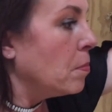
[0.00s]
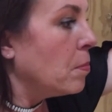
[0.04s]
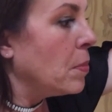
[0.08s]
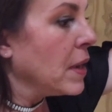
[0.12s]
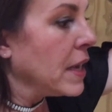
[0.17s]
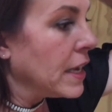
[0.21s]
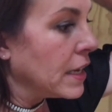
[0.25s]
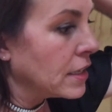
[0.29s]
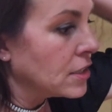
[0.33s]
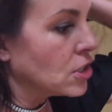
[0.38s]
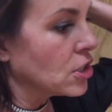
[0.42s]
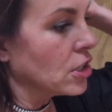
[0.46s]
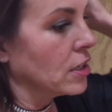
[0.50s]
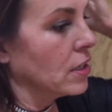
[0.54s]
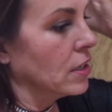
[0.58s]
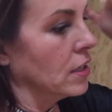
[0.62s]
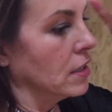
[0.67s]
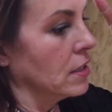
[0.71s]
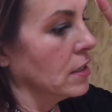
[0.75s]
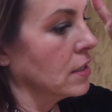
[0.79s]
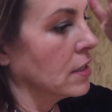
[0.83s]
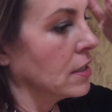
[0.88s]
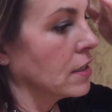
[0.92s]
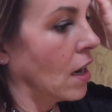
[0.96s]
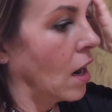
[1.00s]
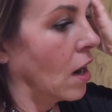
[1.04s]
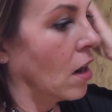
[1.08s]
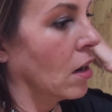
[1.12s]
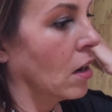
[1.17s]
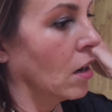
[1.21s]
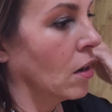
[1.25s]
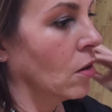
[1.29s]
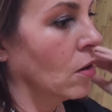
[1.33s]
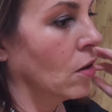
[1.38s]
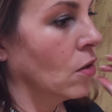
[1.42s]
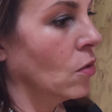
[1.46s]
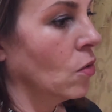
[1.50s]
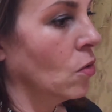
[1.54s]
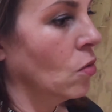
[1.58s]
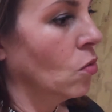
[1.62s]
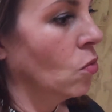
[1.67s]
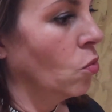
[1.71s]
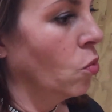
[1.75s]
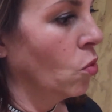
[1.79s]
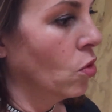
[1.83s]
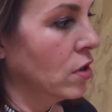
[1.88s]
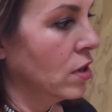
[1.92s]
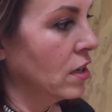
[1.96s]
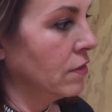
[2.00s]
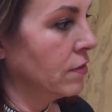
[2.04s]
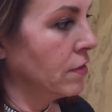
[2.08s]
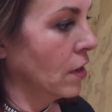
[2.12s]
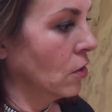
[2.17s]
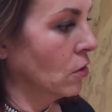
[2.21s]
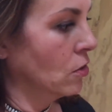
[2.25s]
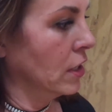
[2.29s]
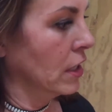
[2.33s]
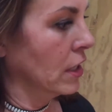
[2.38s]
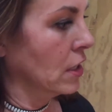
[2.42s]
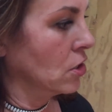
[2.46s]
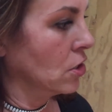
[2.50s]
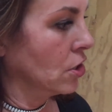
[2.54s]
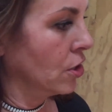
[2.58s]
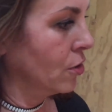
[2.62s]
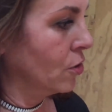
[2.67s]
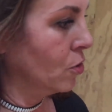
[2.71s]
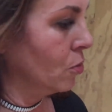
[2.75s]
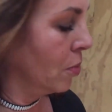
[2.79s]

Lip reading: Pigeons are one of only 2